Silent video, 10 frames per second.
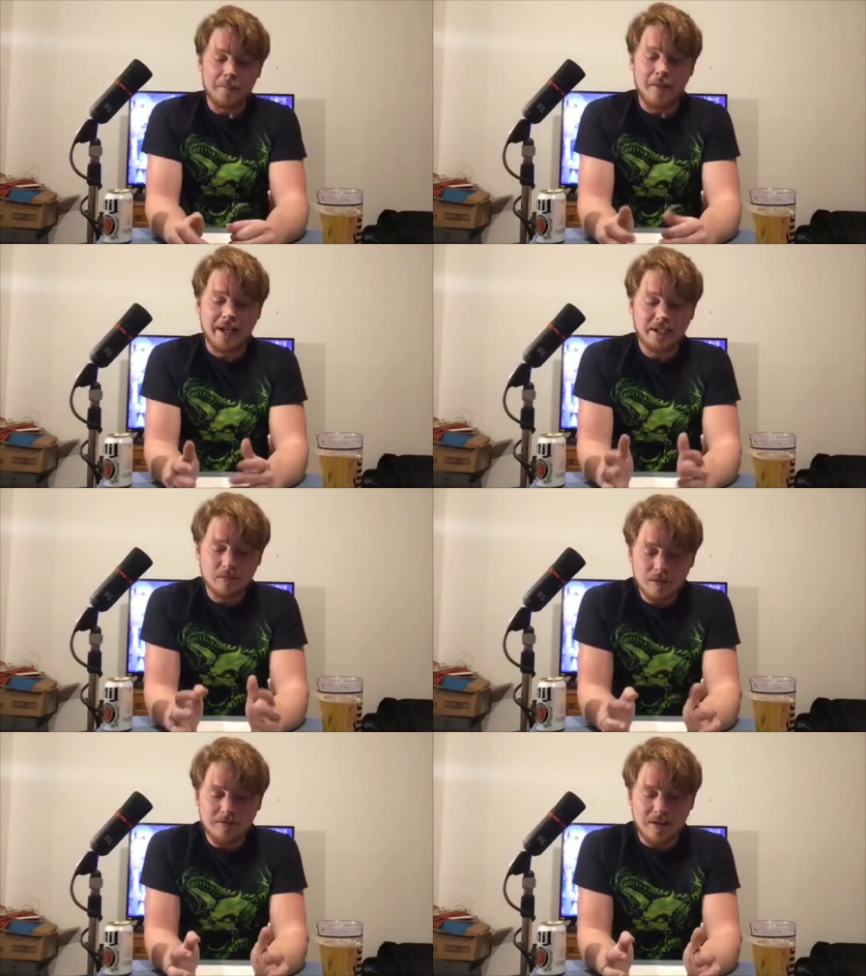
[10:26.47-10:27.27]
My
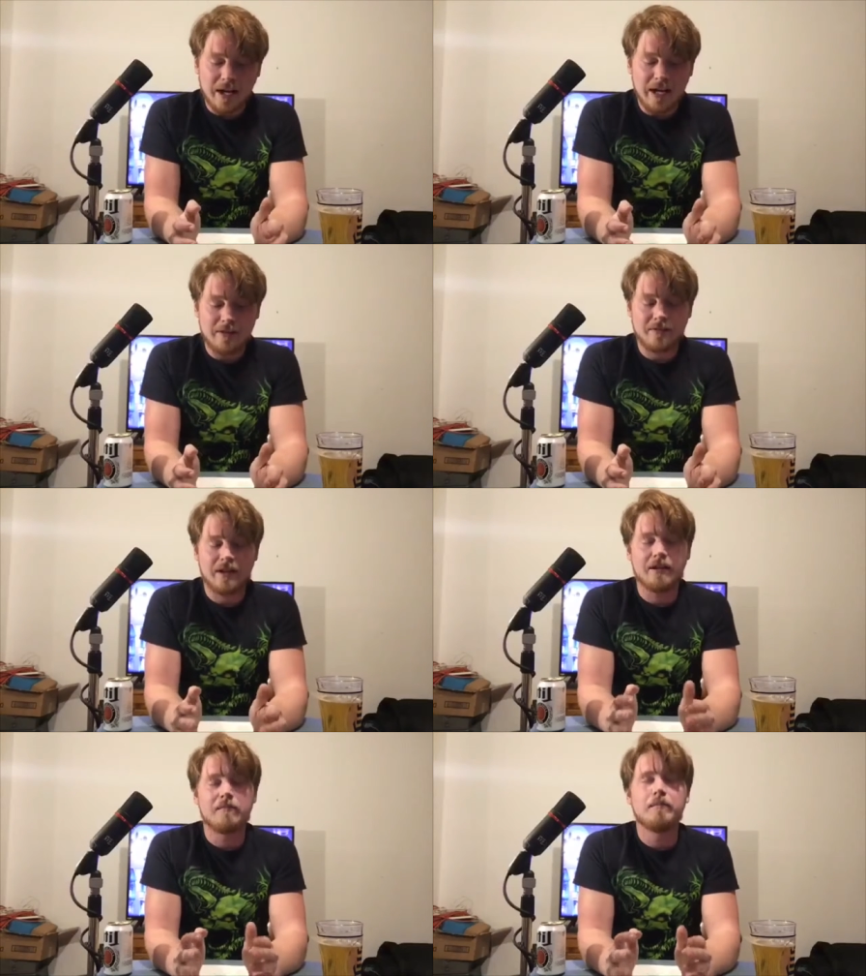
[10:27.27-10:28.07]
number 5
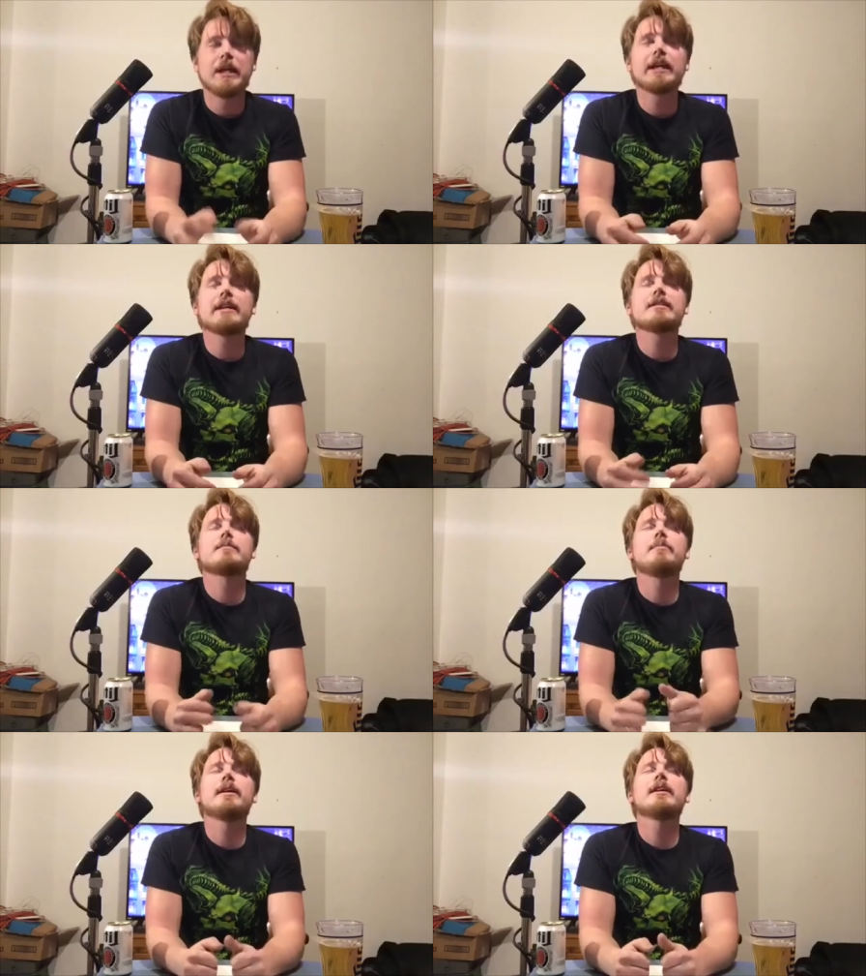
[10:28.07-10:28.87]
and biggest
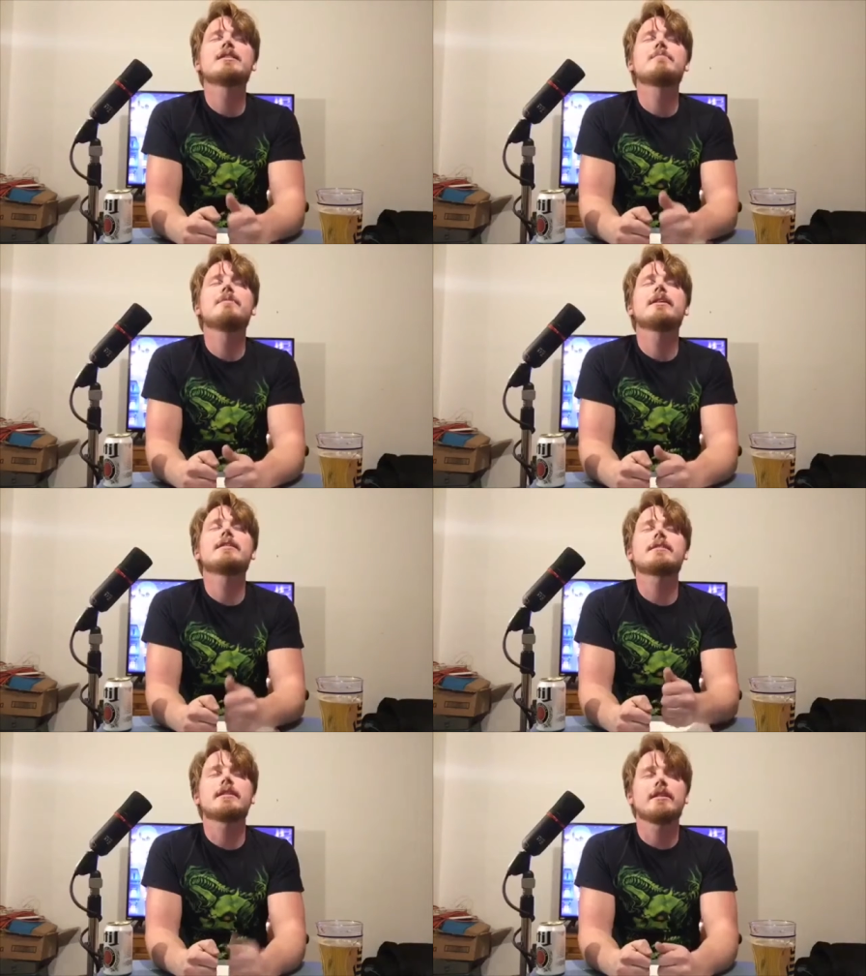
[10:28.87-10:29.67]

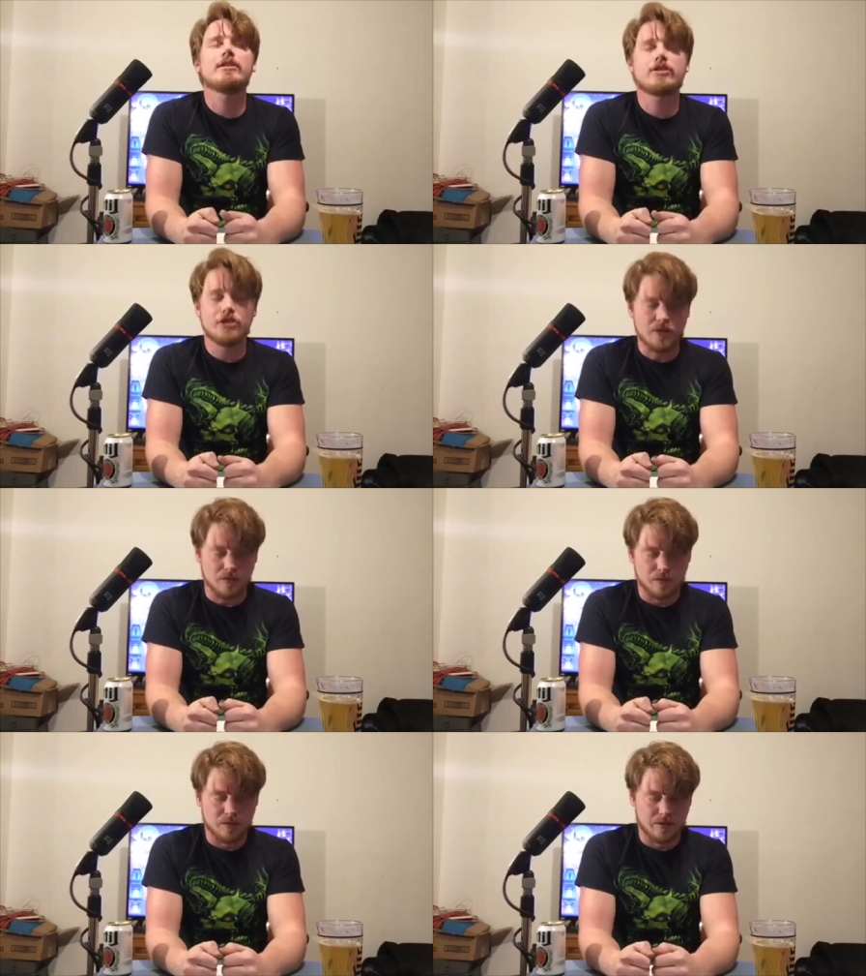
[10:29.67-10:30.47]
issue
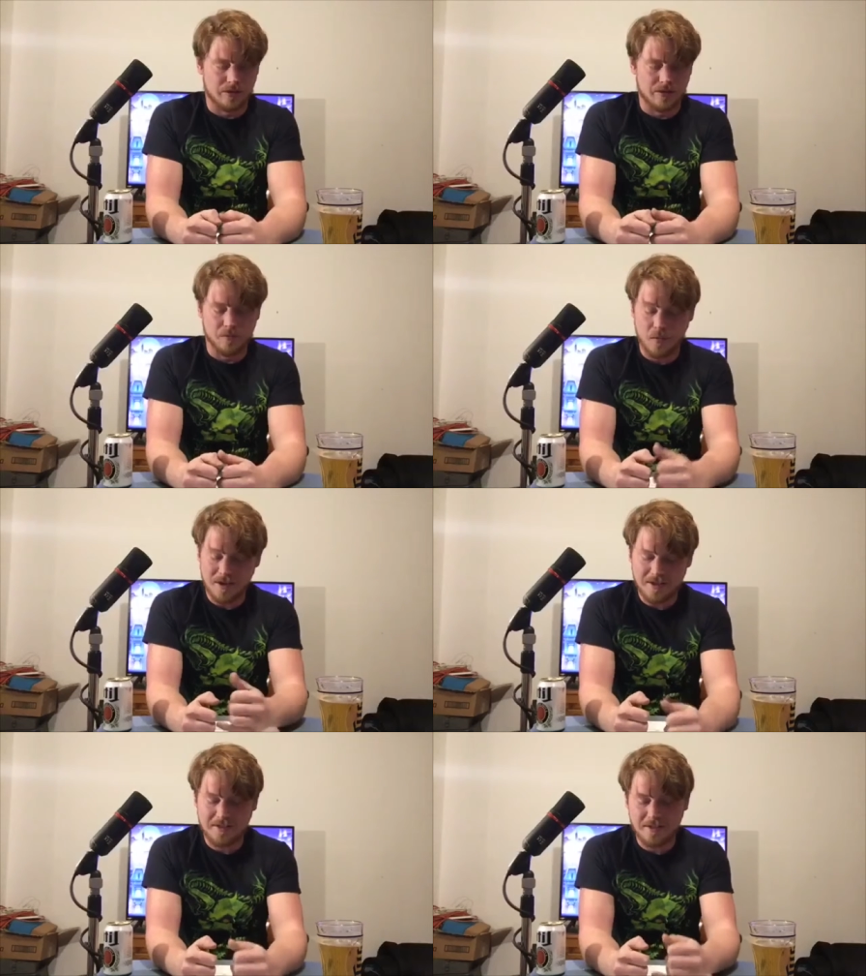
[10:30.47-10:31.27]

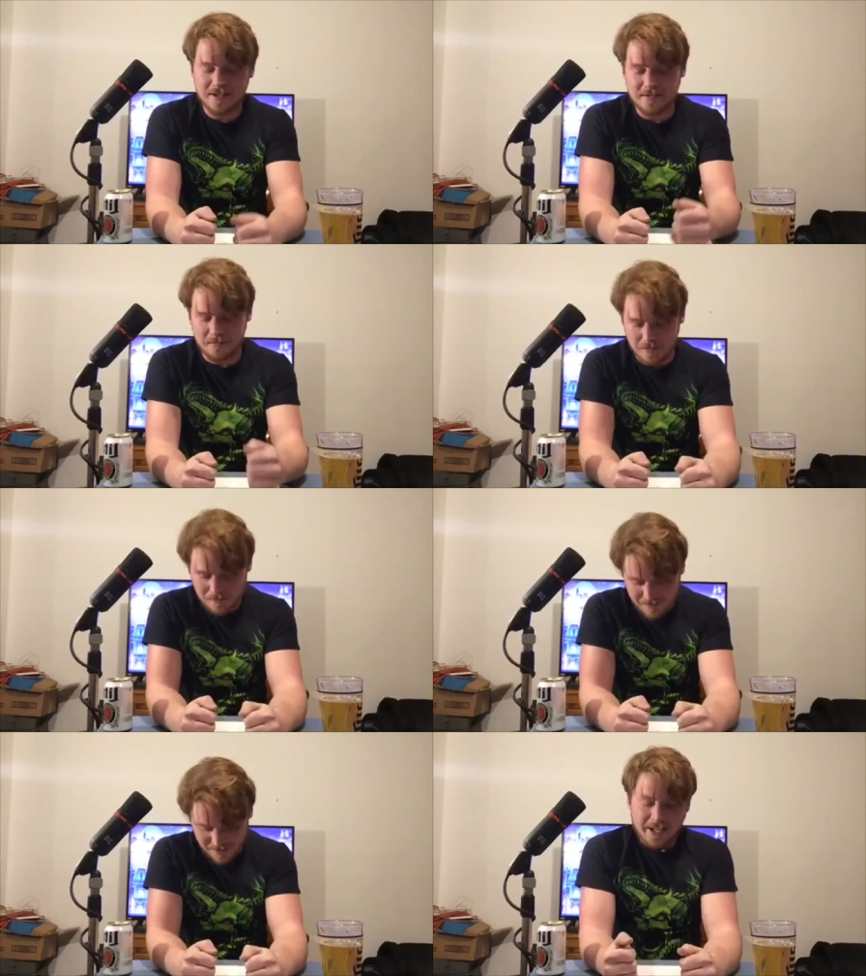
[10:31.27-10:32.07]
with this
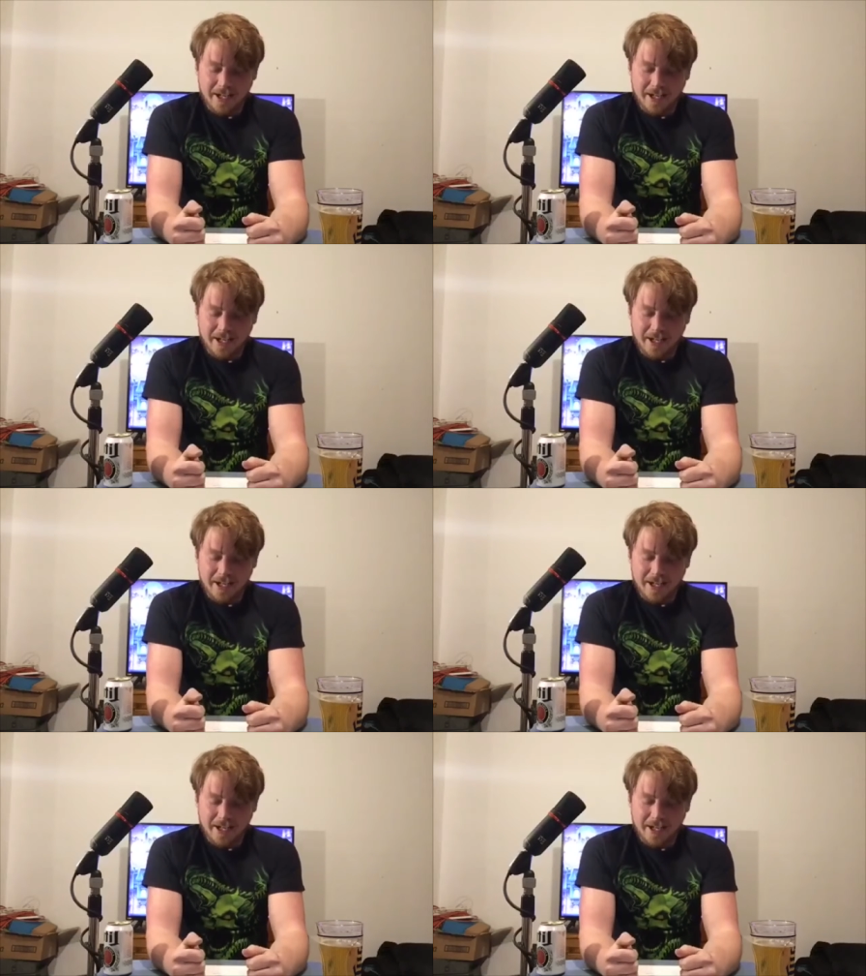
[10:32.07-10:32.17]
movie,